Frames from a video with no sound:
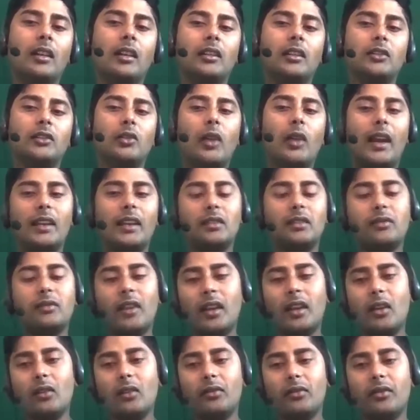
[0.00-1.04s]
So as
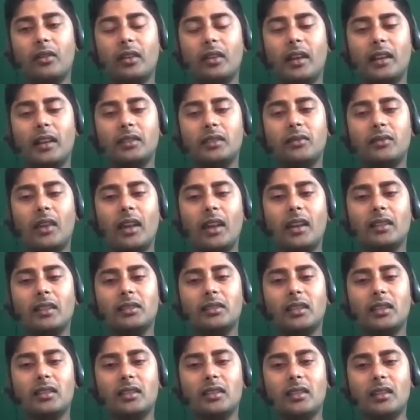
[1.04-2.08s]
far as
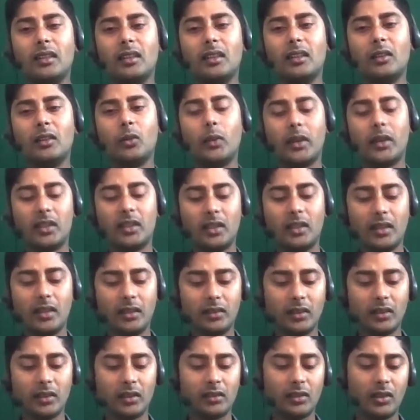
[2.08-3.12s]
such a question is
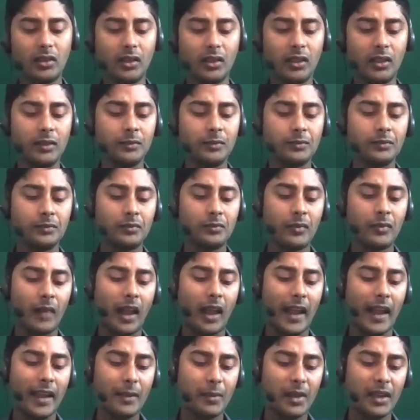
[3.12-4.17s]
concerned,
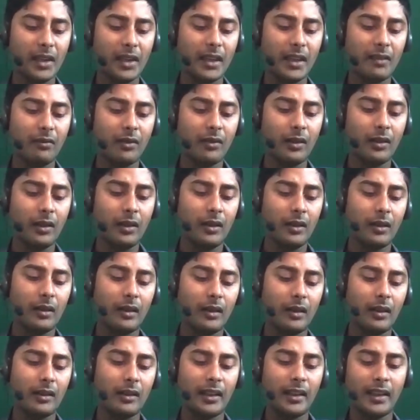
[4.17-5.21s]
I believe
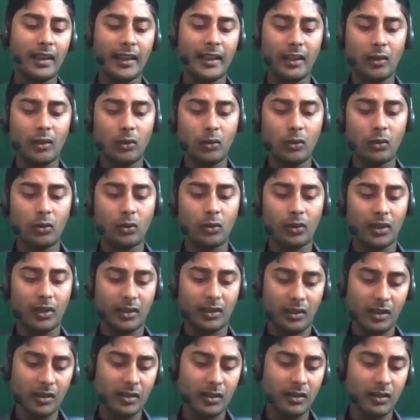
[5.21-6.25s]
they need to
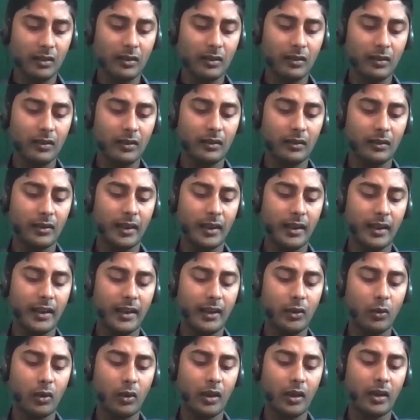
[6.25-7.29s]
research. They
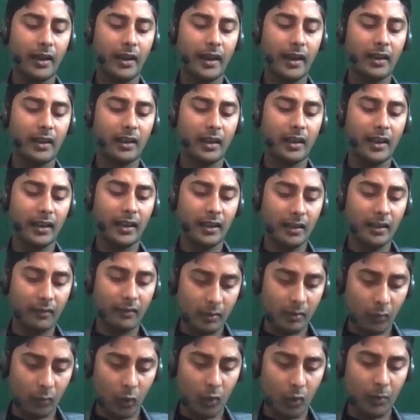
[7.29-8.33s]
need to get connected
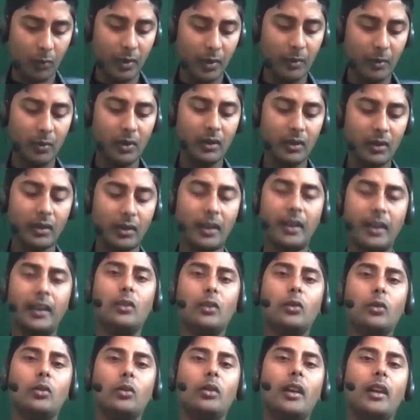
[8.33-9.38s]
with more people. They need
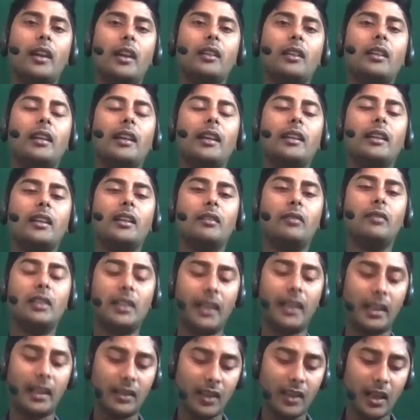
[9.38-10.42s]
to get connected with
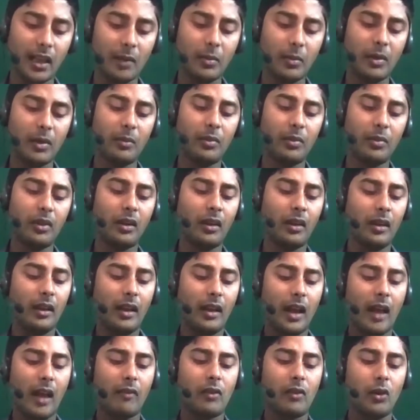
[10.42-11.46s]
the HR people.
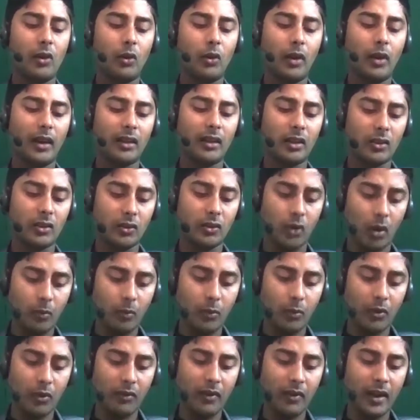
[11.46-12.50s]
Have a look at the job
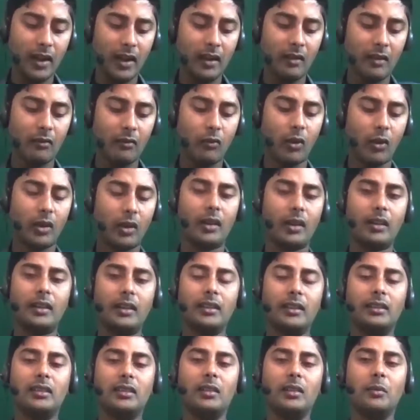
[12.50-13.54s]
profile. What
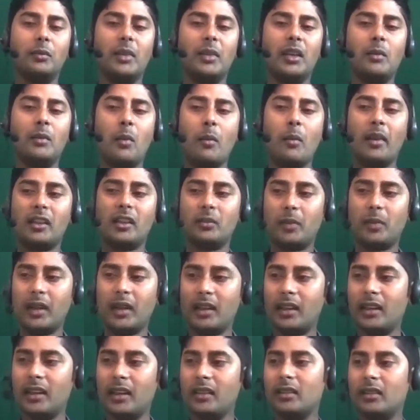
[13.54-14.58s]
is the minimum
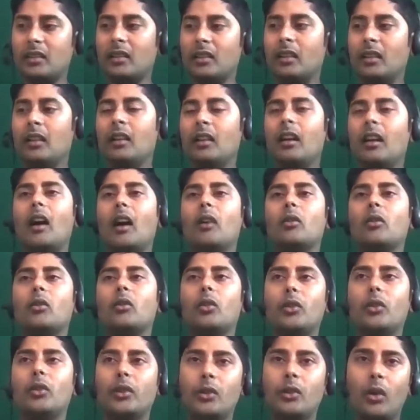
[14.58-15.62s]
expectation? How
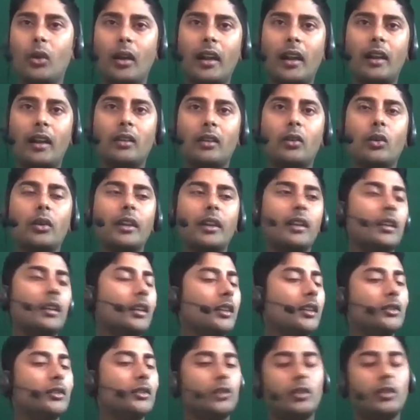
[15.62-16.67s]
good you are at coding?
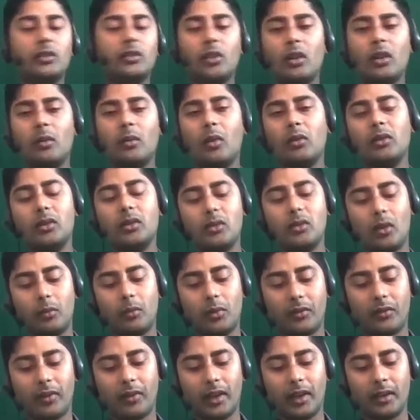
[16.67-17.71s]
So it's all about the job
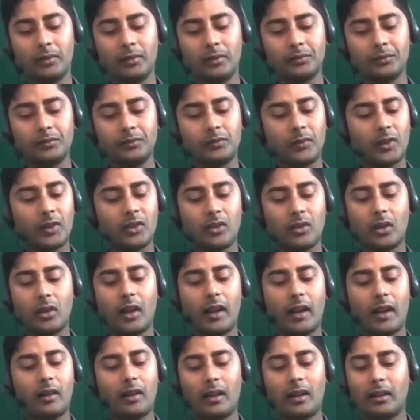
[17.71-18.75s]
profile. So
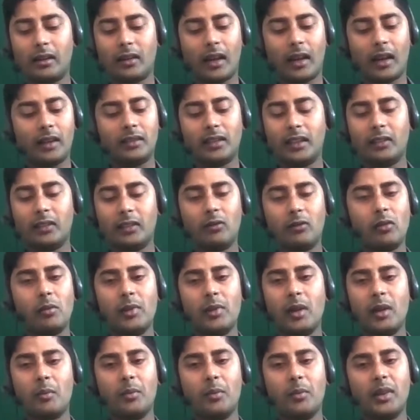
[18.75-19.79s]
I'd say it will
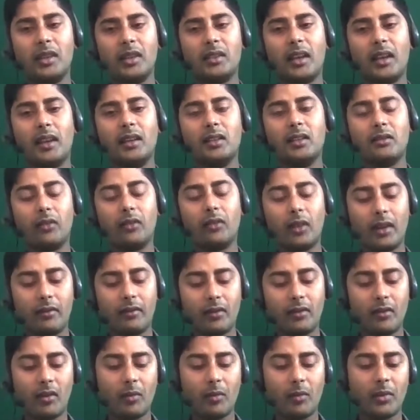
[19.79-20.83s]
be a big challenge for
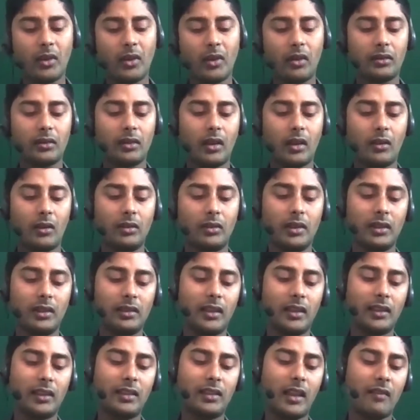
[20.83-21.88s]
everyone, because now these
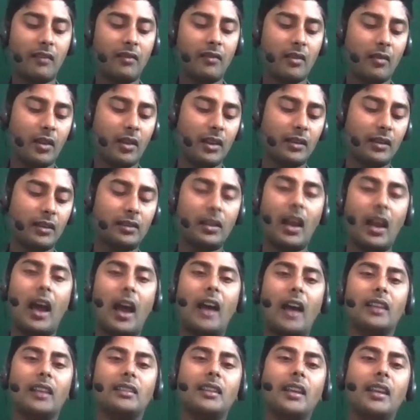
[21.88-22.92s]
days everyone is
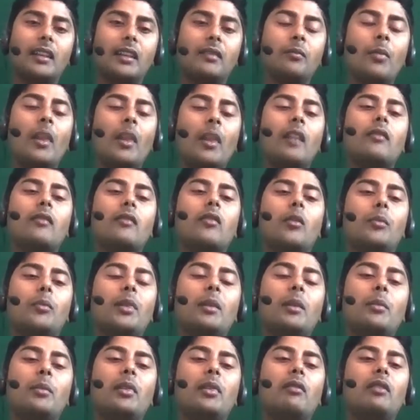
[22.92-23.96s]
asking for
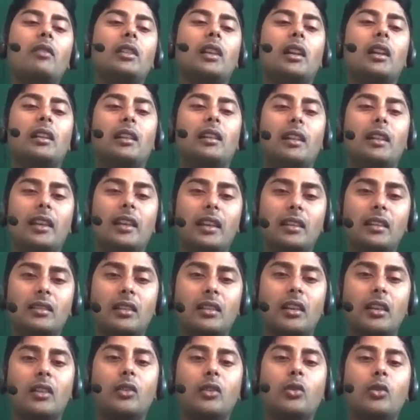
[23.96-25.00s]
people with at least
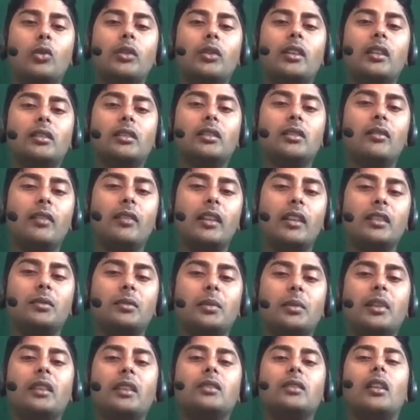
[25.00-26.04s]
2 years of
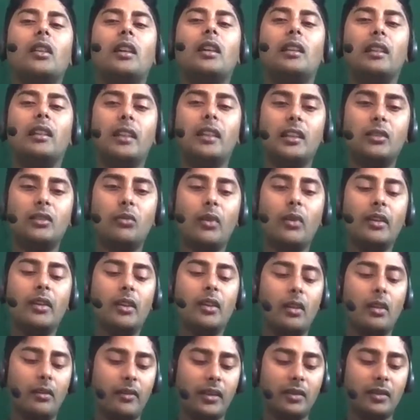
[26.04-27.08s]
experience or at least 1
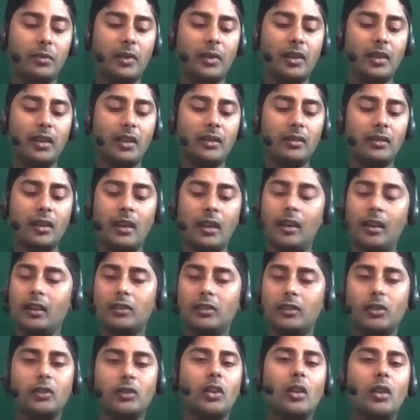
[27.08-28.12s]
year of experience.
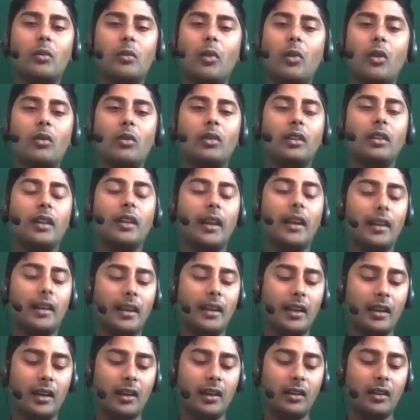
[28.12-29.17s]
So it's all about getting
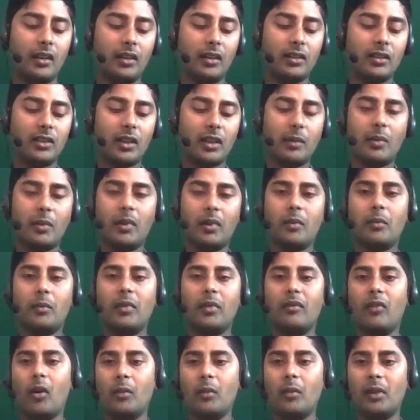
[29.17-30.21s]
an internship,
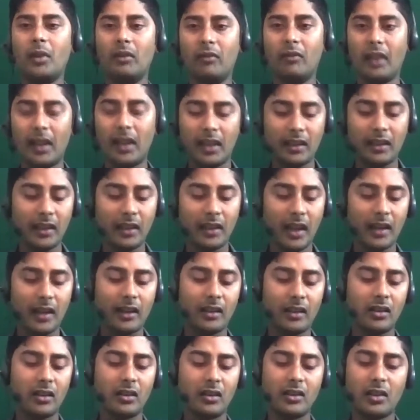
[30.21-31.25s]
performing well in that
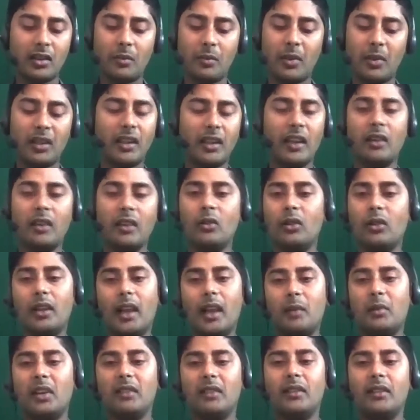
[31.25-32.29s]
internship, and then only I
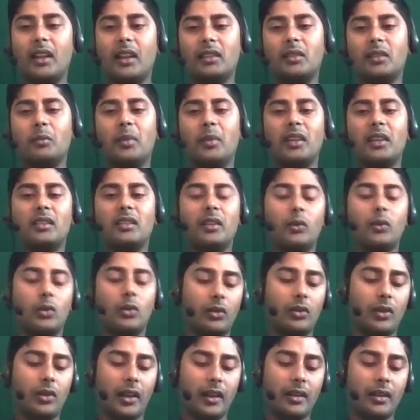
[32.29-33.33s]
believe that's the best route
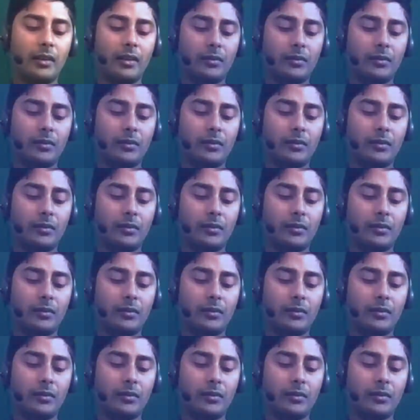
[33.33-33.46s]
to take.